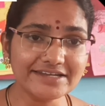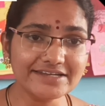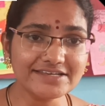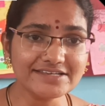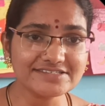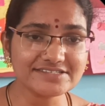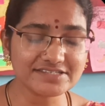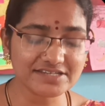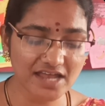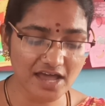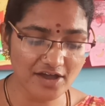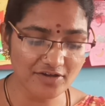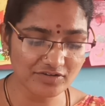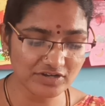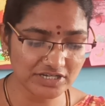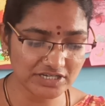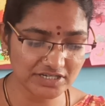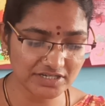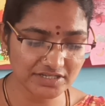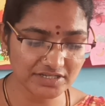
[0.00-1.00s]
Let us
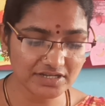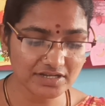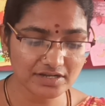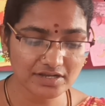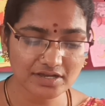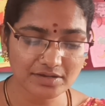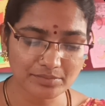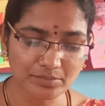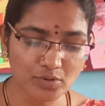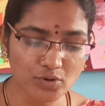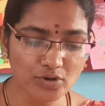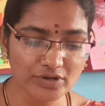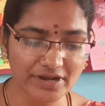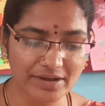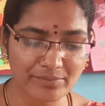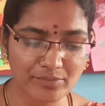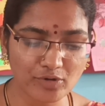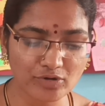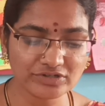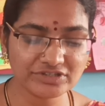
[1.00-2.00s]
now learn
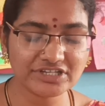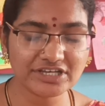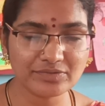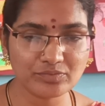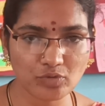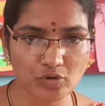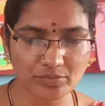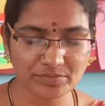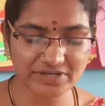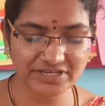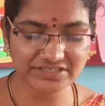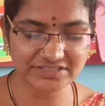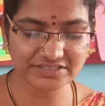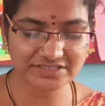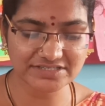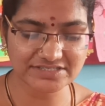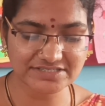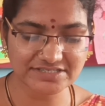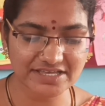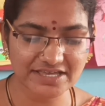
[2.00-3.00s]
more about
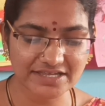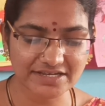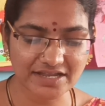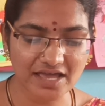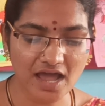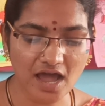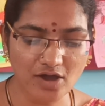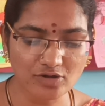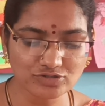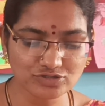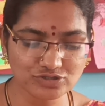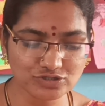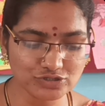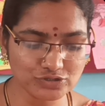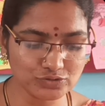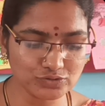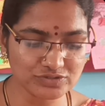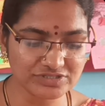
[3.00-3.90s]
thermometers and how to